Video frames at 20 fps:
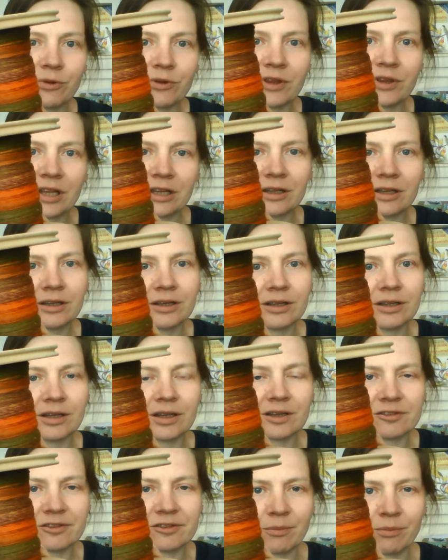thinking that there's
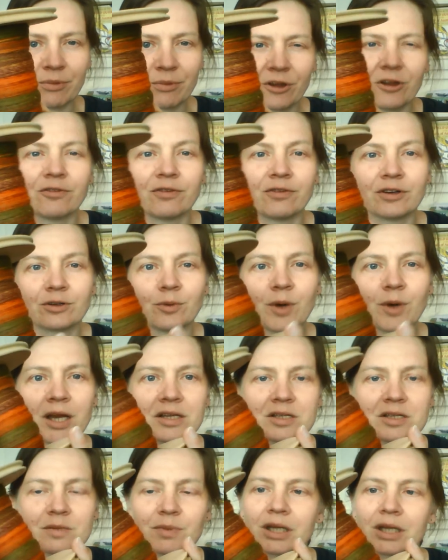some perfect way to
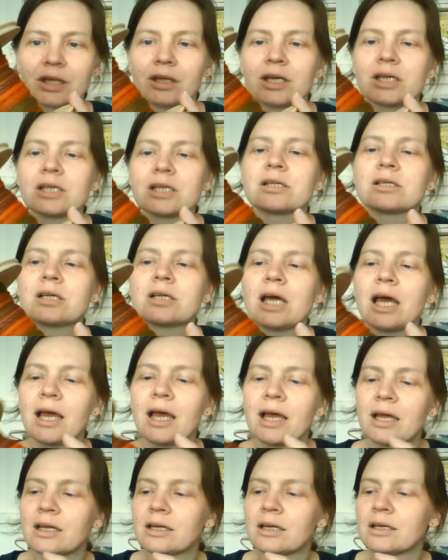spin this,
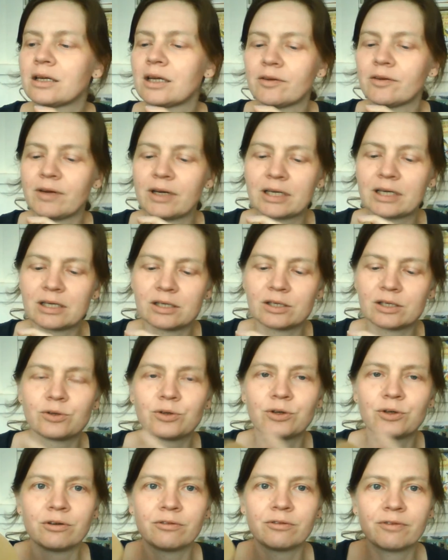and if I
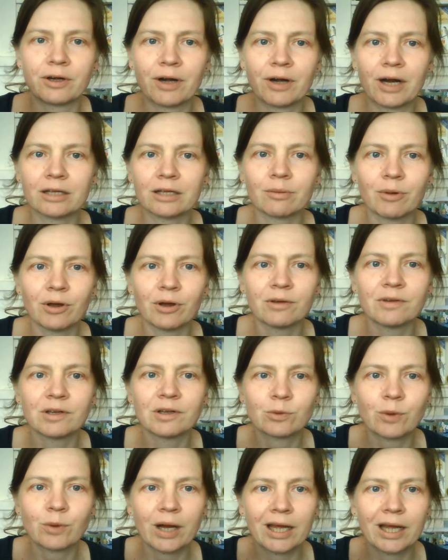couldn't figure out the perfect
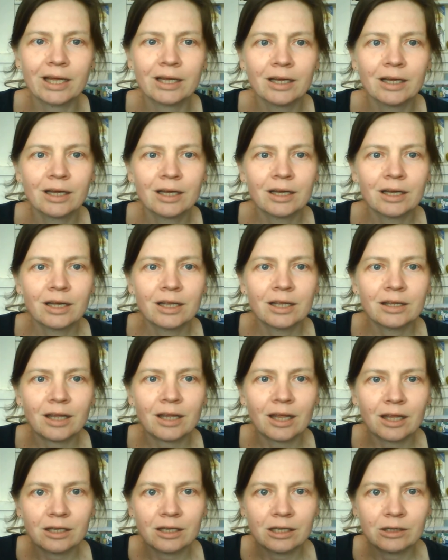way,
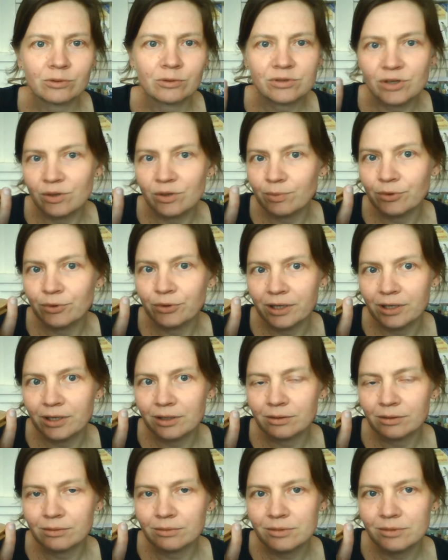then there was no point
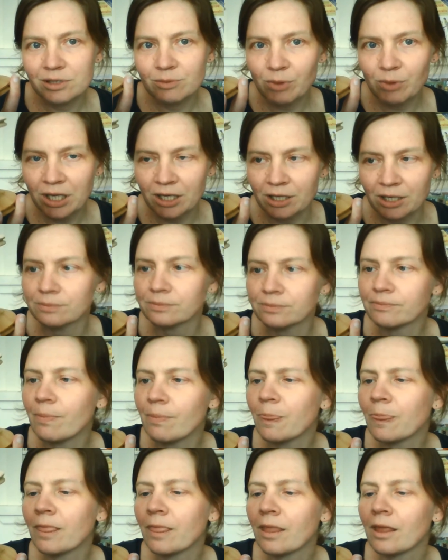spinning it.
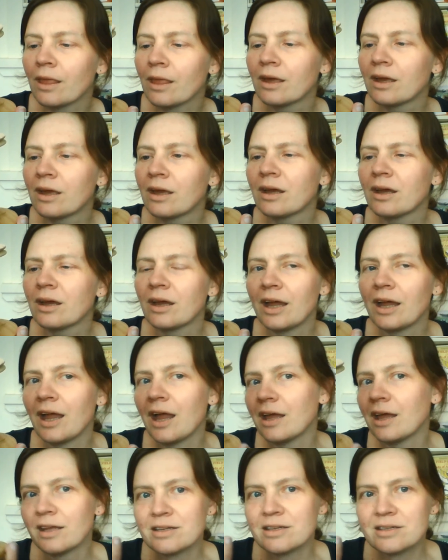And
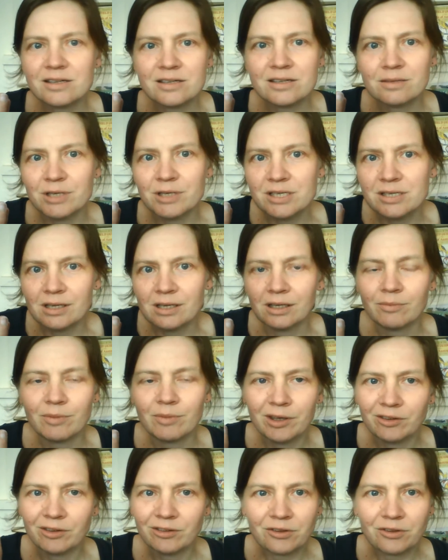that's just a bit silly,
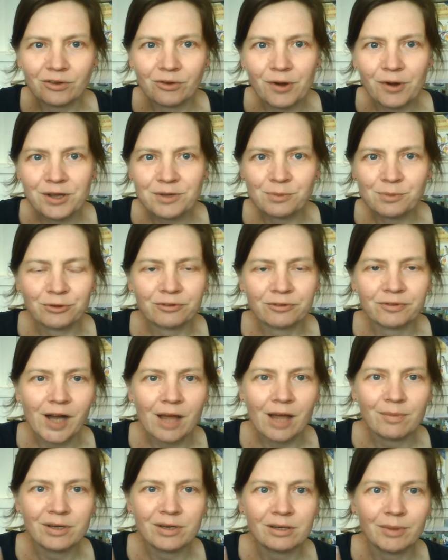because there's always more fibre
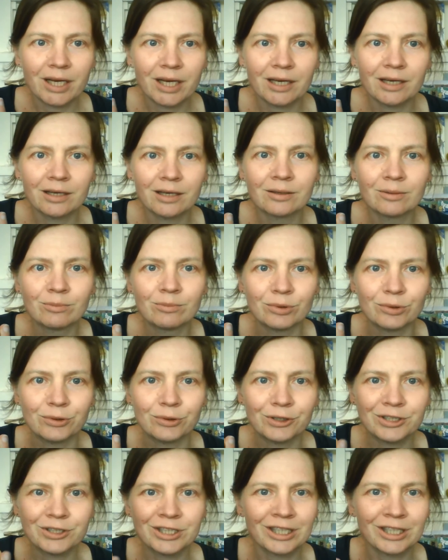to be
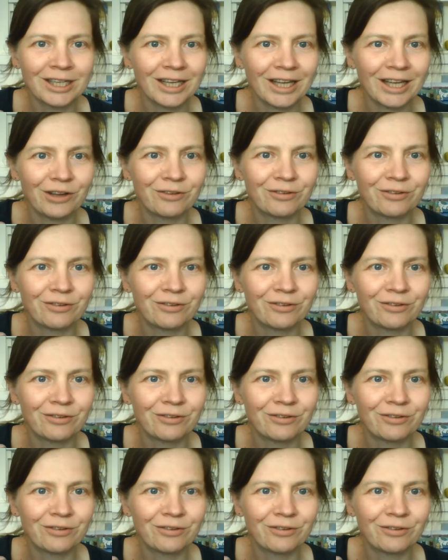bought if